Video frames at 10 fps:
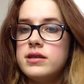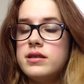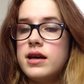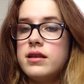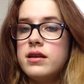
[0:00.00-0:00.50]

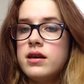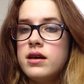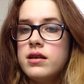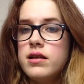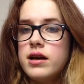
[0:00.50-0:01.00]
And then
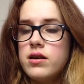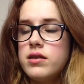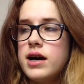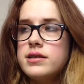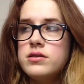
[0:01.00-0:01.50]
like going,
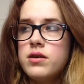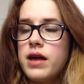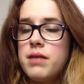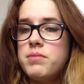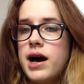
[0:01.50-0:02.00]
that's not
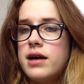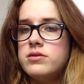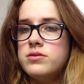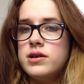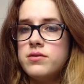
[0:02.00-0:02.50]
that
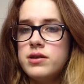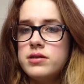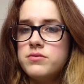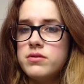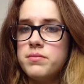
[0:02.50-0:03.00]
bad. You don't need
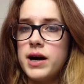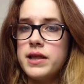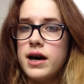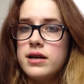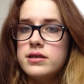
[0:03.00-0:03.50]
to worry about
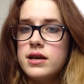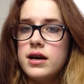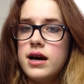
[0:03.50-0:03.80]
that.